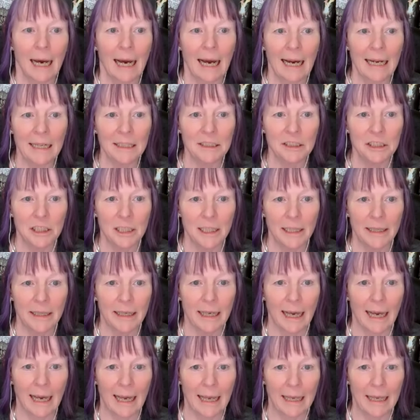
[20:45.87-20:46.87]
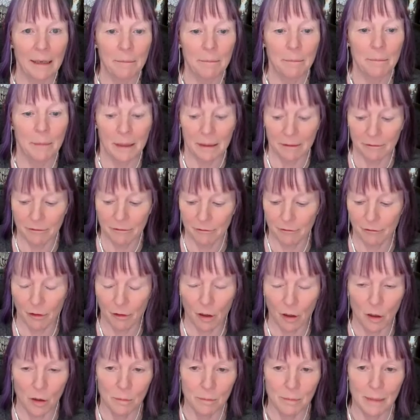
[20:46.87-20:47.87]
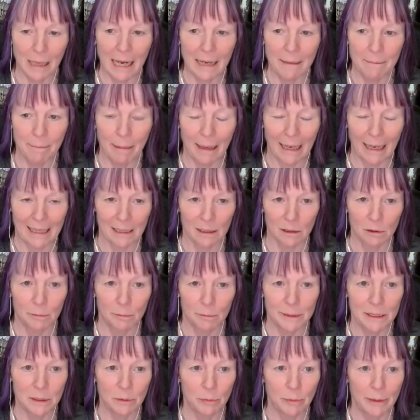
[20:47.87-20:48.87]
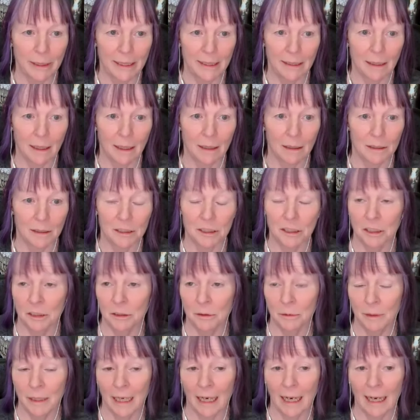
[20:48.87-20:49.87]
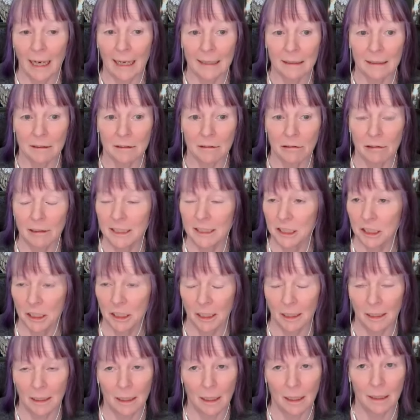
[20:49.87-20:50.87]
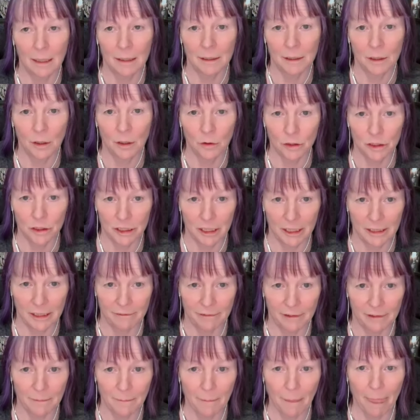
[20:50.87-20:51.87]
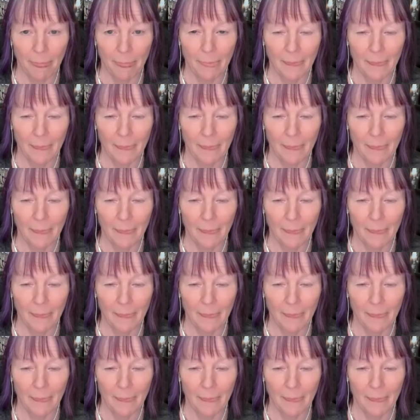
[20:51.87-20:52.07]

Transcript: actually came from a battle between Arjuna and Krishna and not Shiva.